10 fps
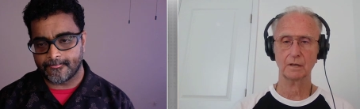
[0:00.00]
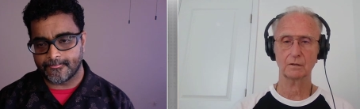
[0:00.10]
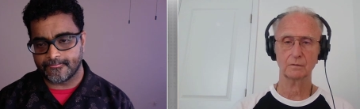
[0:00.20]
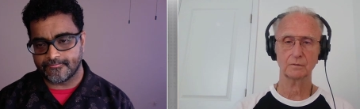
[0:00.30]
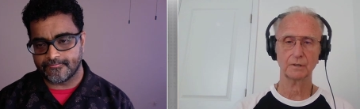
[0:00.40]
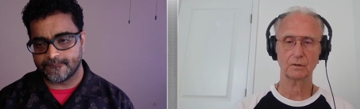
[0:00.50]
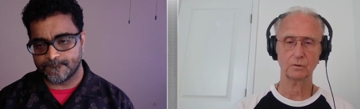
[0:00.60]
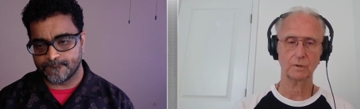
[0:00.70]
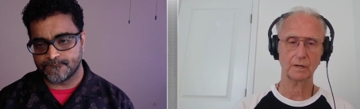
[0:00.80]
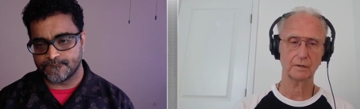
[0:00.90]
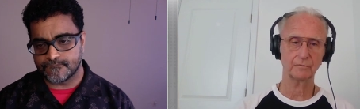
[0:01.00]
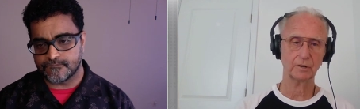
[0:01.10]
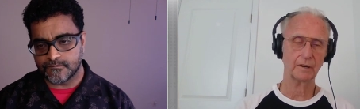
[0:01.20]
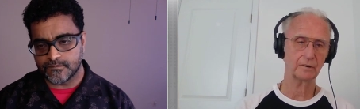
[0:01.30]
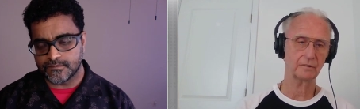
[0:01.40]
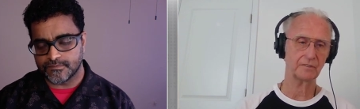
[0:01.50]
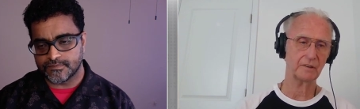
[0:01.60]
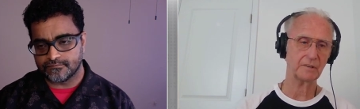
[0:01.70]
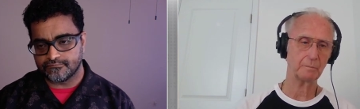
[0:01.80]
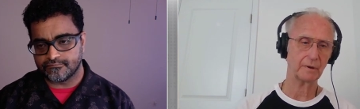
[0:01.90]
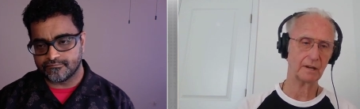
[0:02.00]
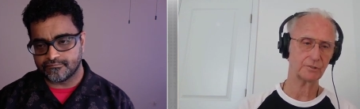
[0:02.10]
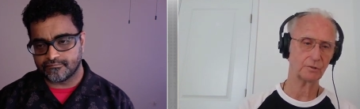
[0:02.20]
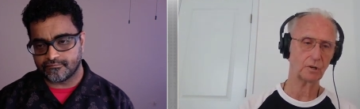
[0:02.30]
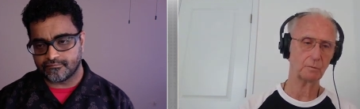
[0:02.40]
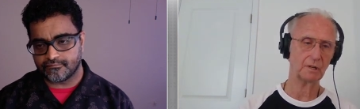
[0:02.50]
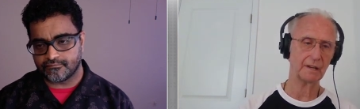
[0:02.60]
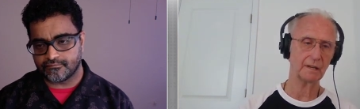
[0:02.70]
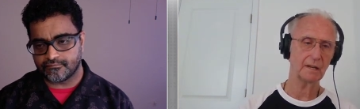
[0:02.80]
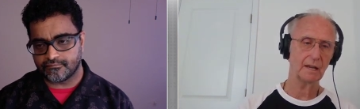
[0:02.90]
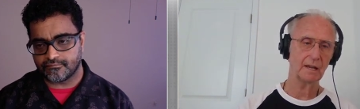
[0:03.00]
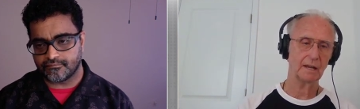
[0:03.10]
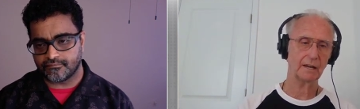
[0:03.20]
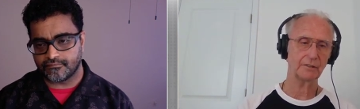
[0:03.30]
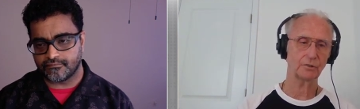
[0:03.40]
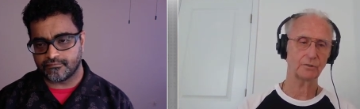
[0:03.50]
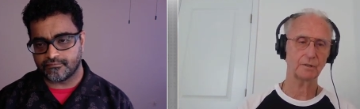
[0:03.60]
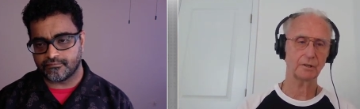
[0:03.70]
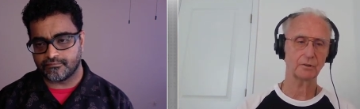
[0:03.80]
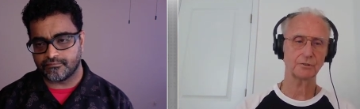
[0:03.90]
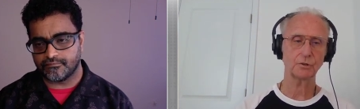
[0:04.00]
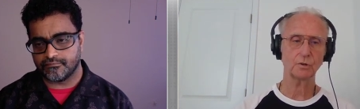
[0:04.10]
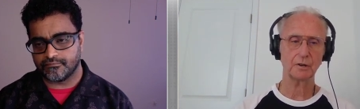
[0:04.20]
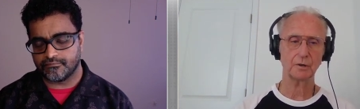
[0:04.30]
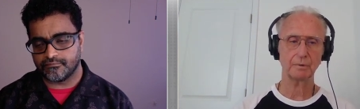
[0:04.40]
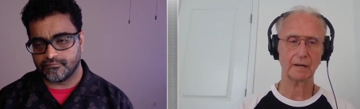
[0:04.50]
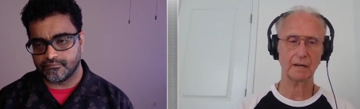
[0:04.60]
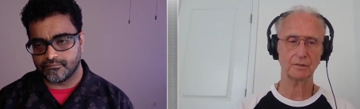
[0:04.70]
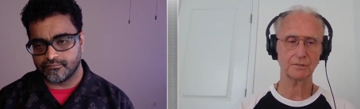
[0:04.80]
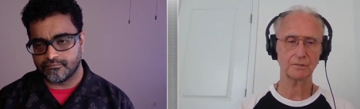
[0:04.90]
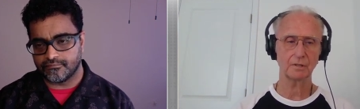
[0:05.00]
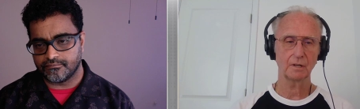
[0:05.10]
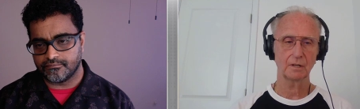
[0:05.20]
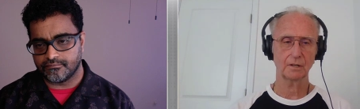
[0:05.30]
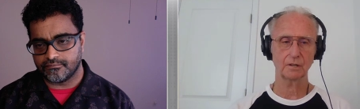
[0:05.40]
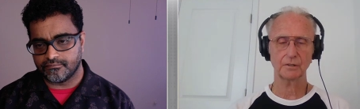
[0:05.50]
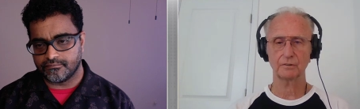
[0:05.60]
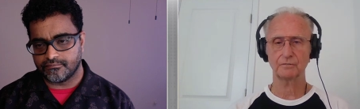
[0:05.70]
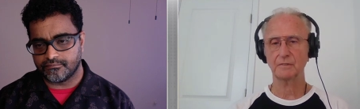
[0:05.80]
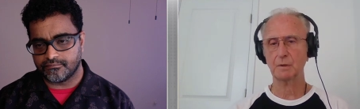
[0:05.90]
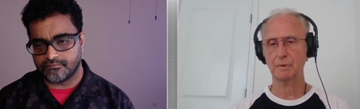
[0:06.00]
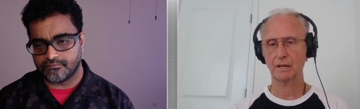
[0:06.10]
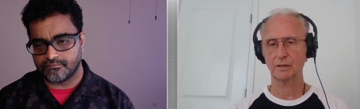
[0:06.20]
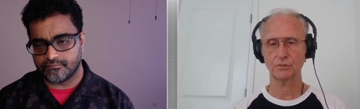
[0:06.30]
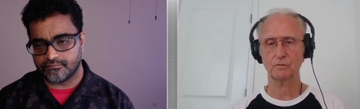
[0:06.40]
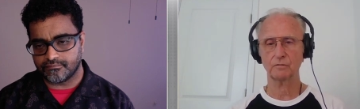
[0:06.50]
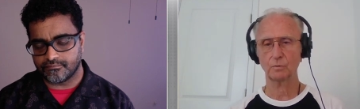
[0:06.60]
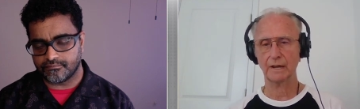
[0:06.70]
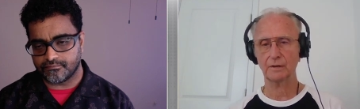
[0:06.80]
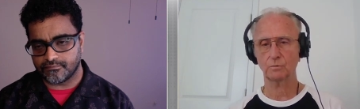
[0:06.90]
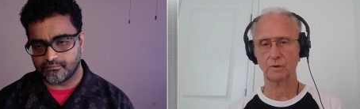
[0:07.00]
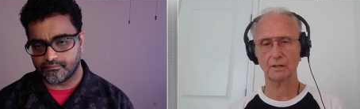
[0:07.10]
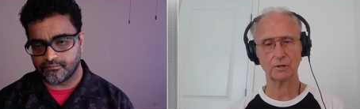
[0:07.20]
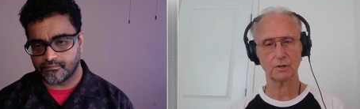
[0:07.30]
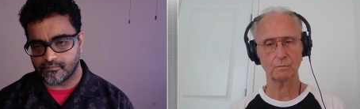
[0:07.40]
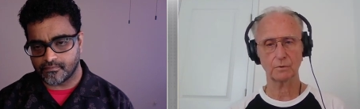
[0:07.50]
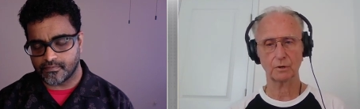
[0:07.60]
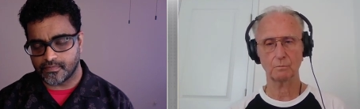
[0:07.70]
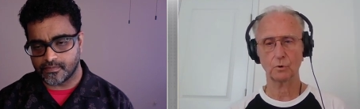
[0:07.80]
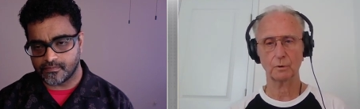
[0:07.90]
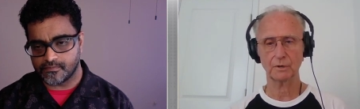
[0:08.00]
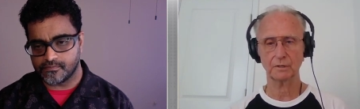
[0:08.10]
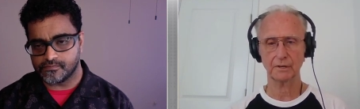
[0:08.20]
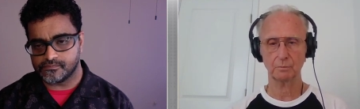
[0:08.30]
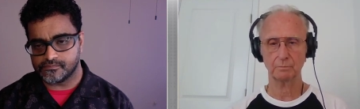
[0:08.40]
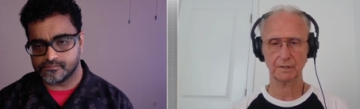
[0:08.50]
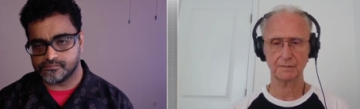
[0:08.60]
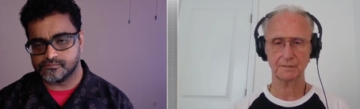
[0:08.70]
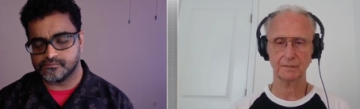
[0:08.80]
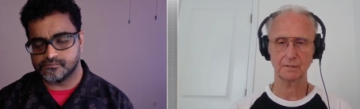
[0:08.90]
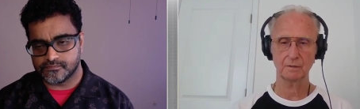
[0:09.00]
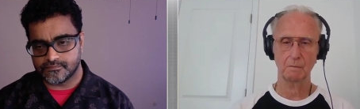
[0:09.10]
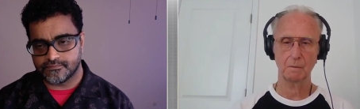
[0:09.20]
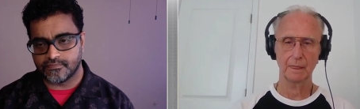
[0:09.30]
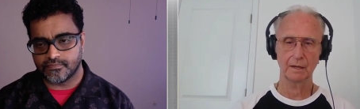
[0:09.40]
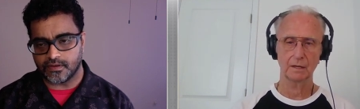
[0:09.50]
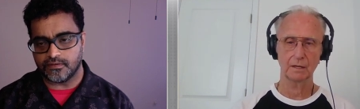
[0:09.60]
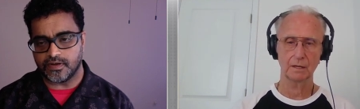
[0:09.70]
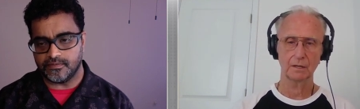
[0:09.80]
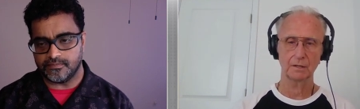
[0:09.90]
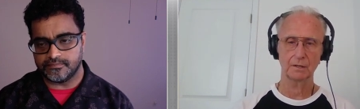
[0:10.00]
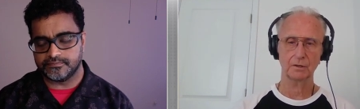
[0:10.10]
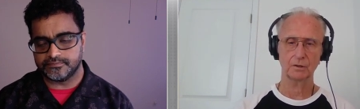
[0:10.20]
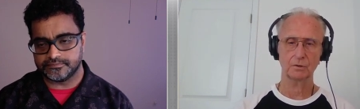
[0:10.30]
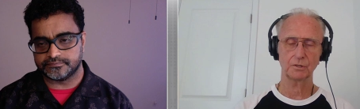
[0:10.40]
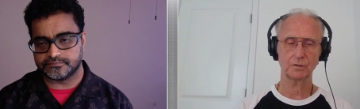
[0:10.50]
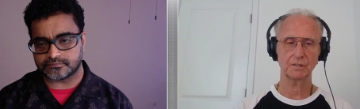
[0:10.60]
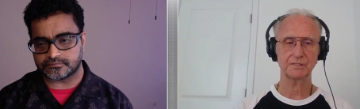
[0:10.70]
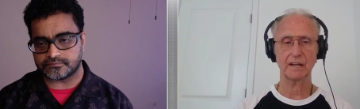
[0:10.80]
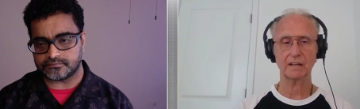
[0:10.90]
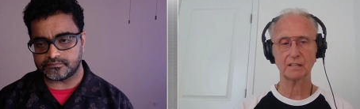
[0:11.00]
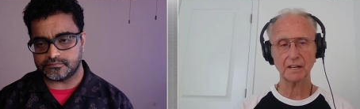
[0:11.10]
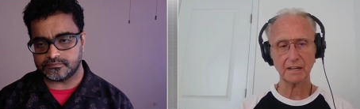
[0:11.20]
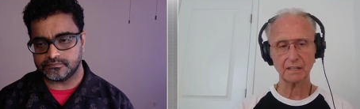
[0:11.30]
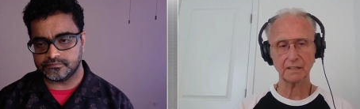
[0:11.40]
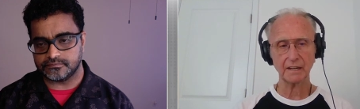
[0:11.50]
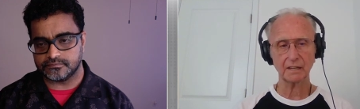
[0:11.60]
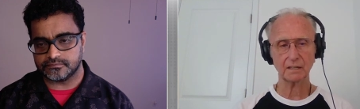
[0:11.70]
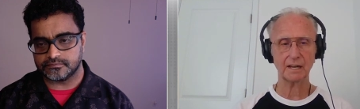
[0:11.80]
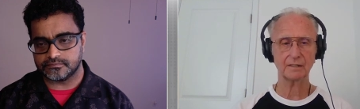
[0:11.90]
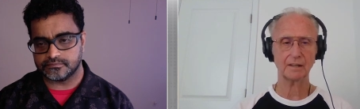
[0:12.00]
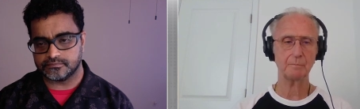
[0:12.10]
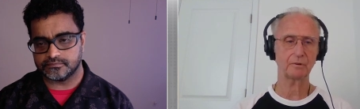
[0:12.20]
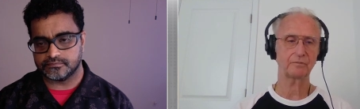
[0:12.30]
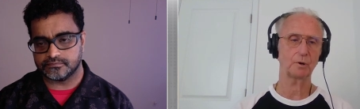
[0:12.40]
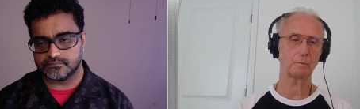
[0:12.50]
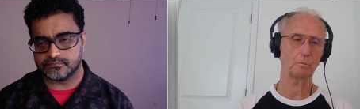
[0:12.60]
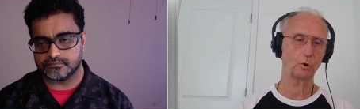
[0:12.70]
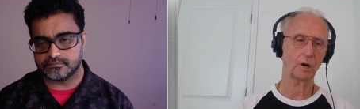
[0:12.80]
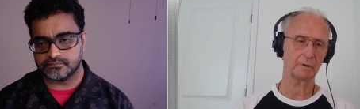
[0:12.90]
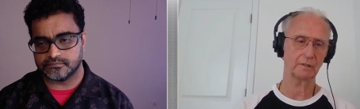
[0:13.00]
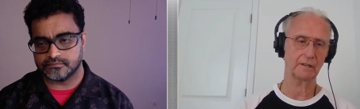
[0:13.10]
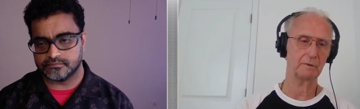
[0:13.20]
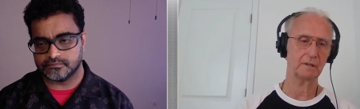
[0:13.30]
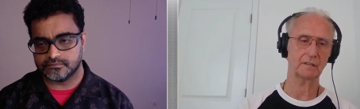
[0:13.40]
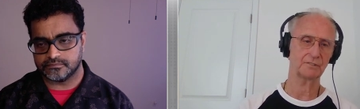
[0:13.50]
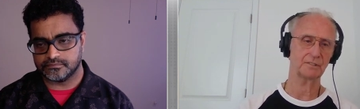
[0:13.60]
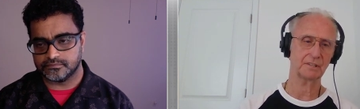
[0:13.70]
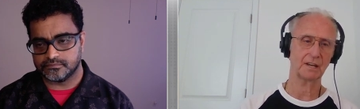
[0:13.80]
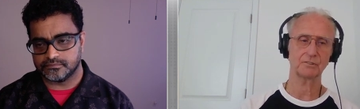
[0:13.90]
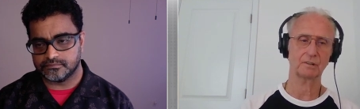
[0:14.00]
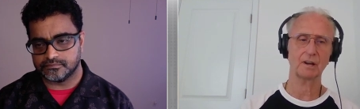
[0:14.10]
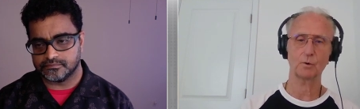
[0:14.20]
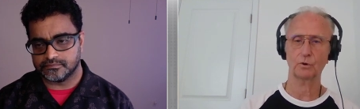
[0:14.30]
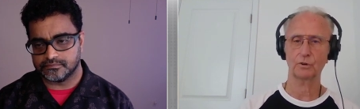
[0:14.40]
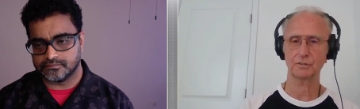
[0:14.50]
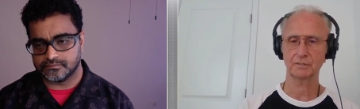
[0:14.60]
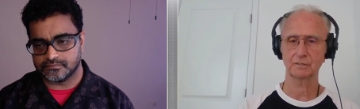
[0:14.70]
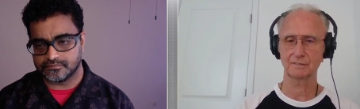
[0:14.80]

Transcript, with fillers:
Speaker 1: yeah. So uh, if you're 150 pounds normally, and you're you're 200 pounds, you know, you're 50 pounds overweight. Well, you're you're morbidly obese. Okay. You know, you could say clinically. I I prefer morbidly because it sounds a lot worse.